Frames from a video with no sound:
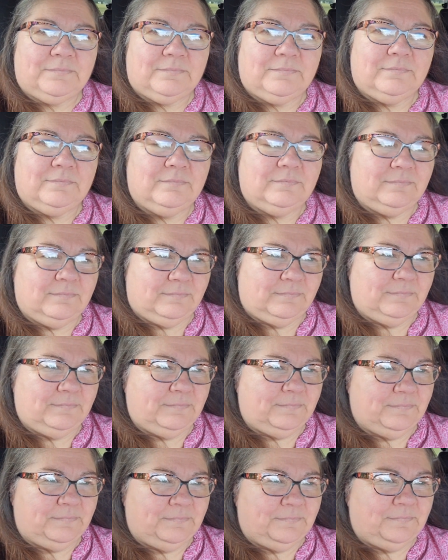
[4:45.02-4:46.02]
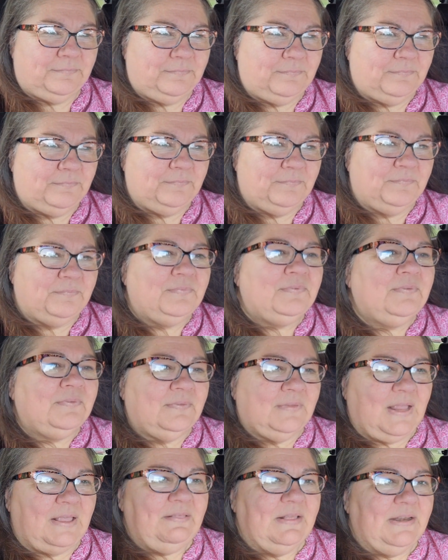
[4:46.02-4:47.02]
the tomb,
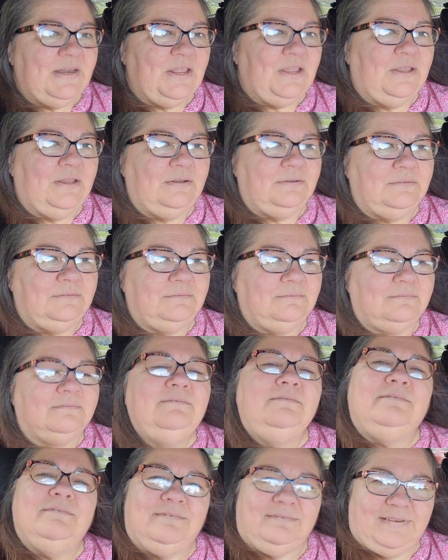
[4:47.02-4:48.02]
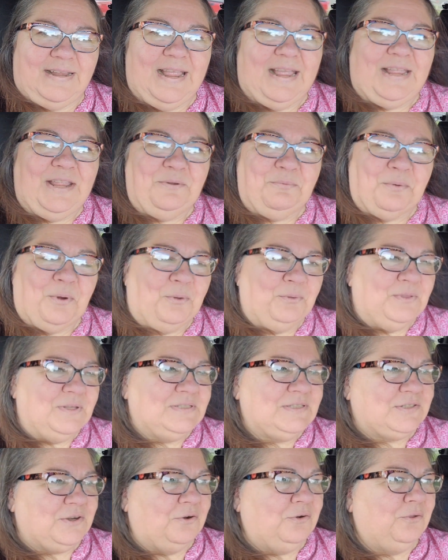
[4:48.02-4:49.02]
and, then, he, rolled away. Yeah, he rolled the
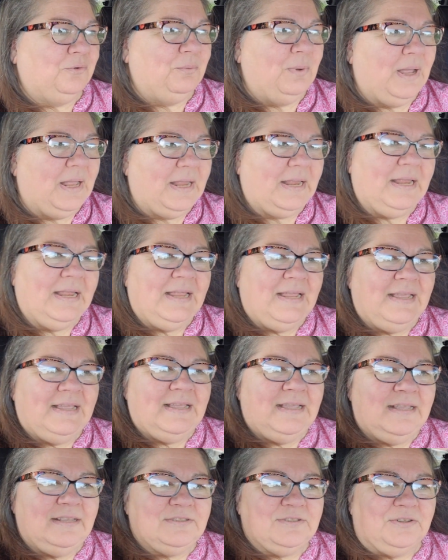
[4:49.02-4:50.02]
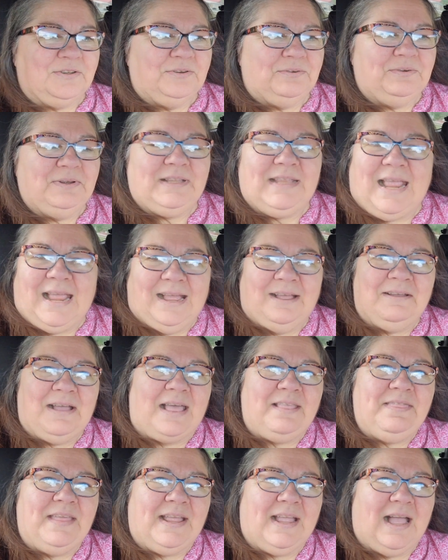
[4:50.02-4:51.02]
stone away. So yeah,
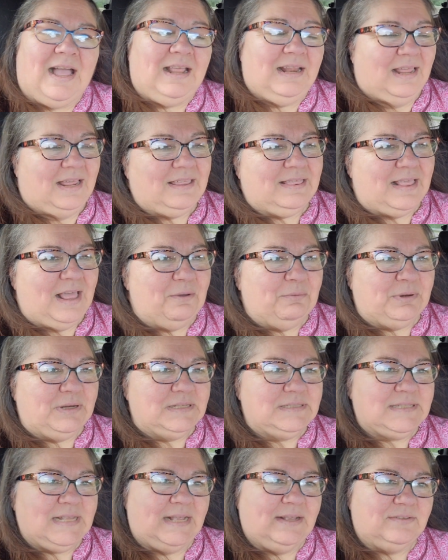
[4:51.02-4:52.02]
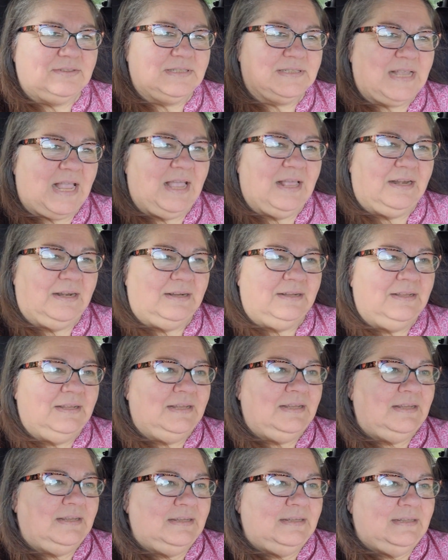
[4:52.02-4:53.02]
I think I like that one. It sounds kind
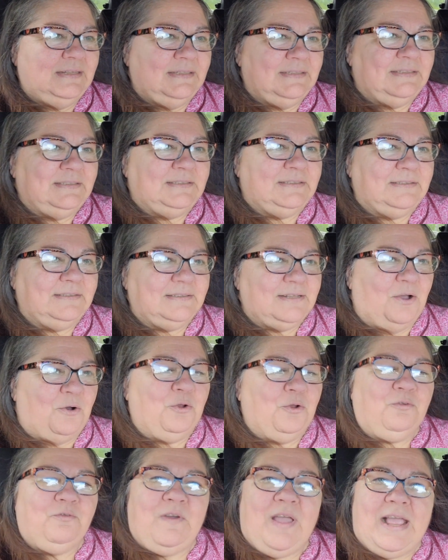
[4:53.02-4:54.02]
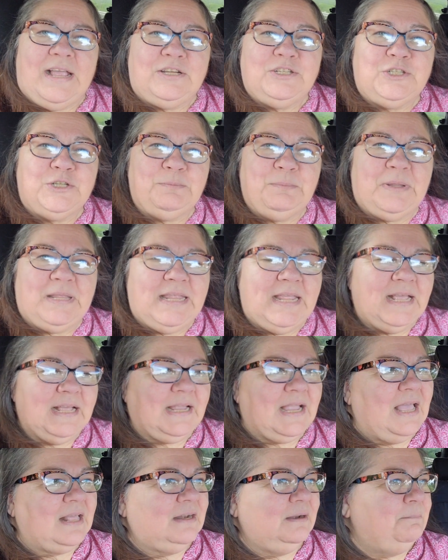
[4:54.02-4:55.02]
of old-fashioned, but yet
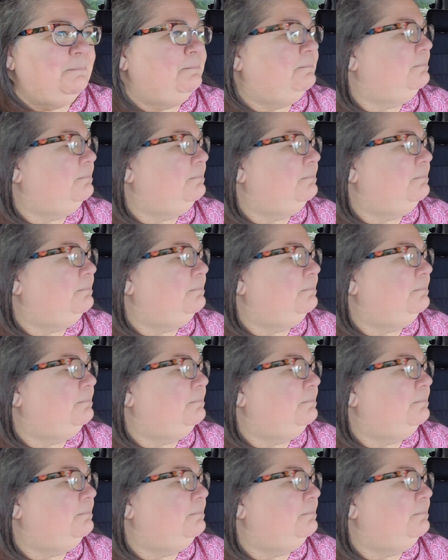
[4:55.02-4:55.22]
got a,